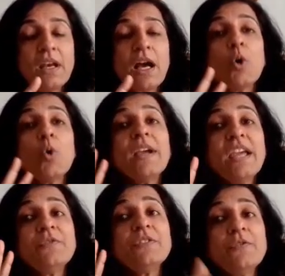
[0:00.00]
Now,
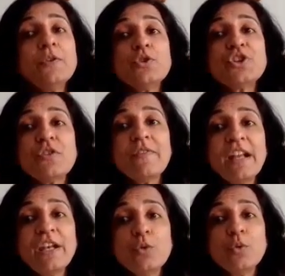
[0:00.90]
if the future
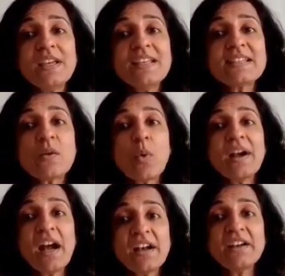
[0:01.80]
value is
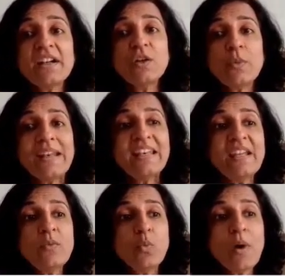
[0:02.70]

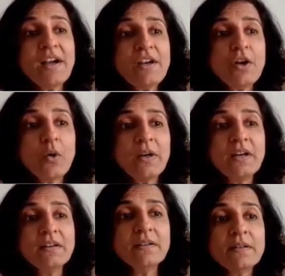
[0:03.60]

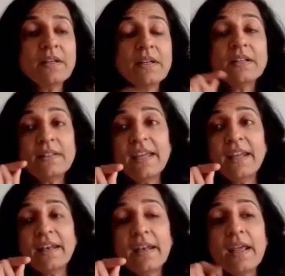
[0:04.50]
$121,
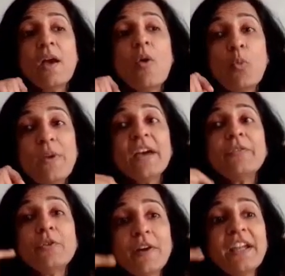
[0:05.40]
then we
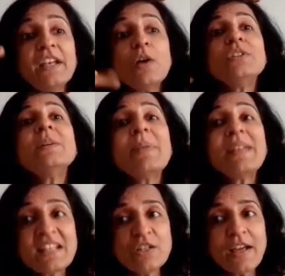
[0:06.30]
have to find out the
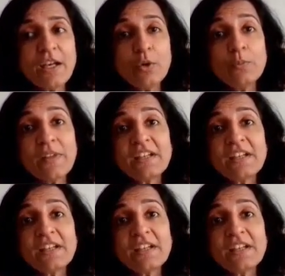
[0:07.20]
present value.